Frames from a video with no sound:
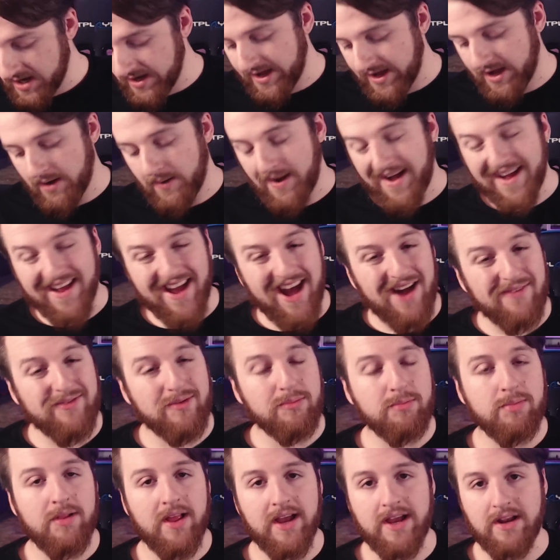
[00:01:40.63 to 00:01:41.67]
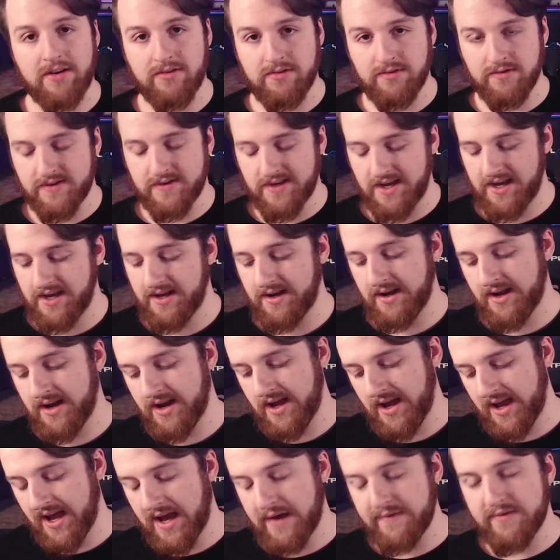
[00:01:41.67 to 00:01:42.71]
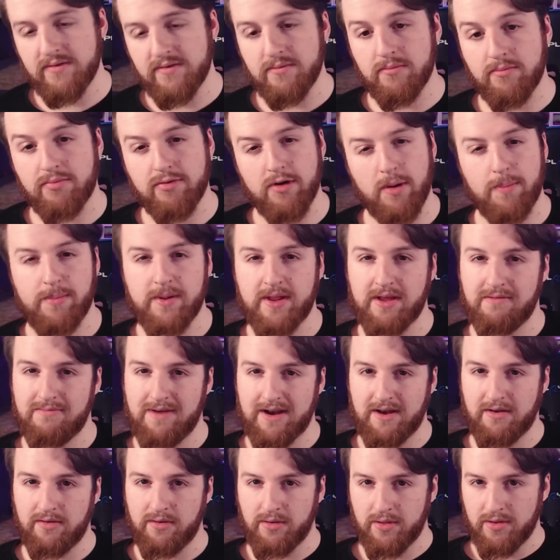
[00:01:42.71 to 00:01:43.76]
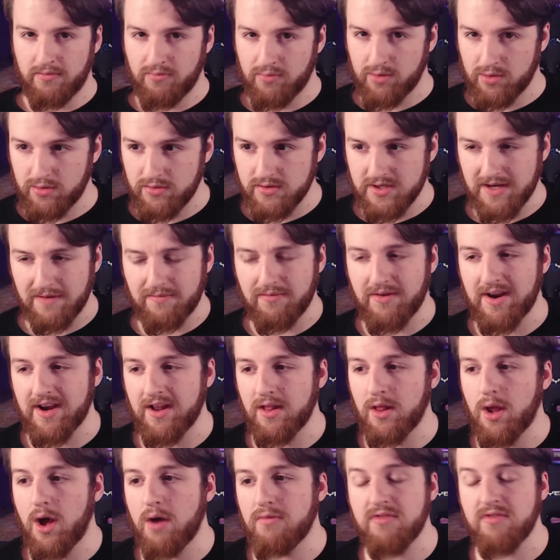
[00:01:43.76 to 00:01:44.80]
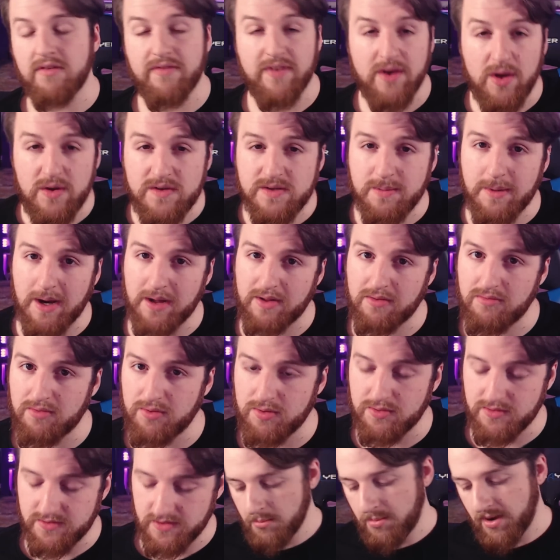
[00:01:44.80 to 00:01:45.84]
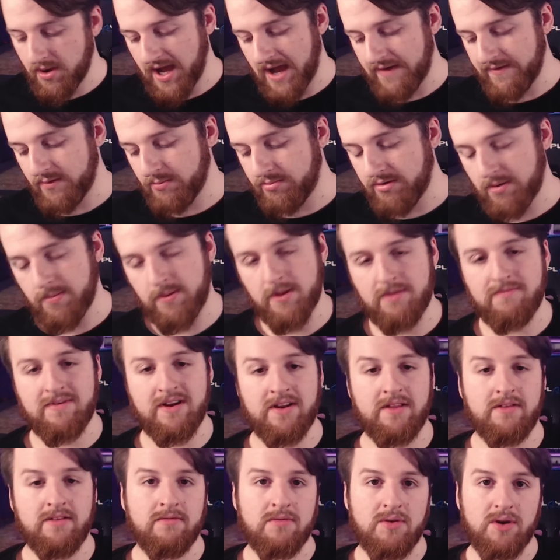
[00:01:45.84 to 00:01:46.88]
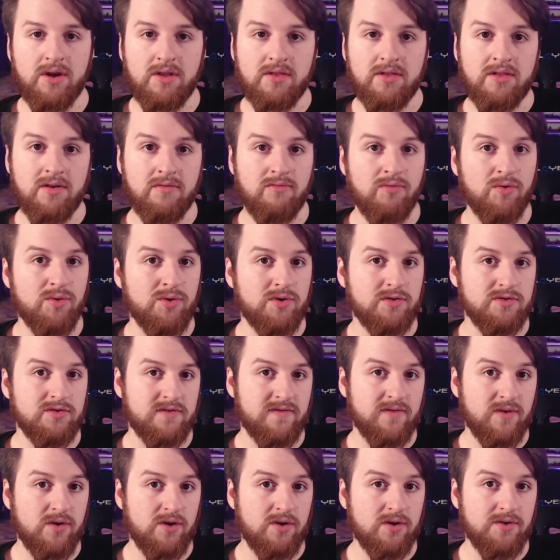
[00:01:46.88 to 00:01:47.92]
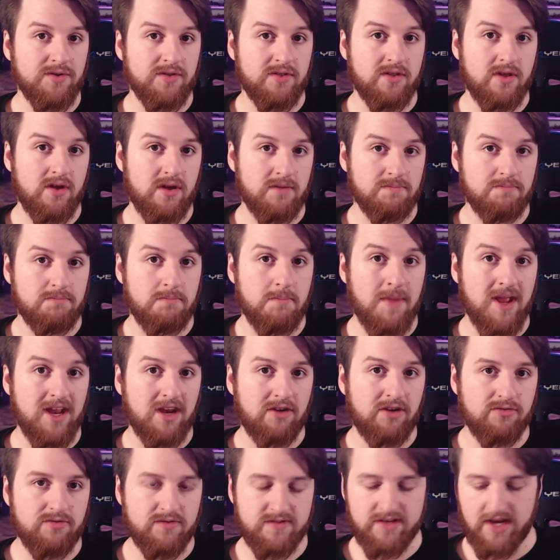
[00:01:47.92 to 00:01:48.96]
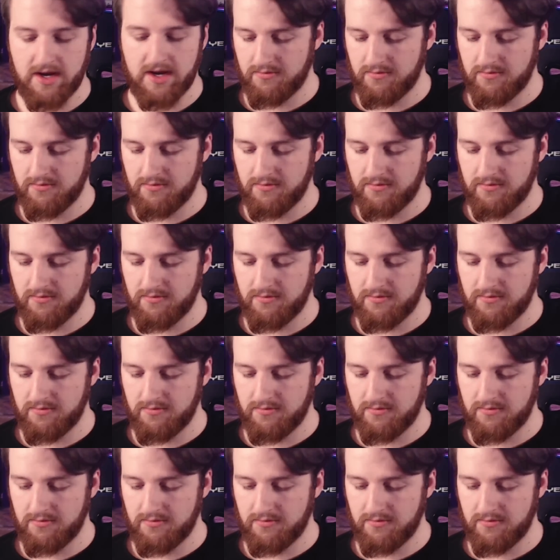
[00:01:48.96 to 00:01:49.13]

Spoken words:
Now, I haven't played Crusade, and I haven't properly read through the rules. I've read a lot of reviews about the rules, but I haven't properly read the rules for the main Crusade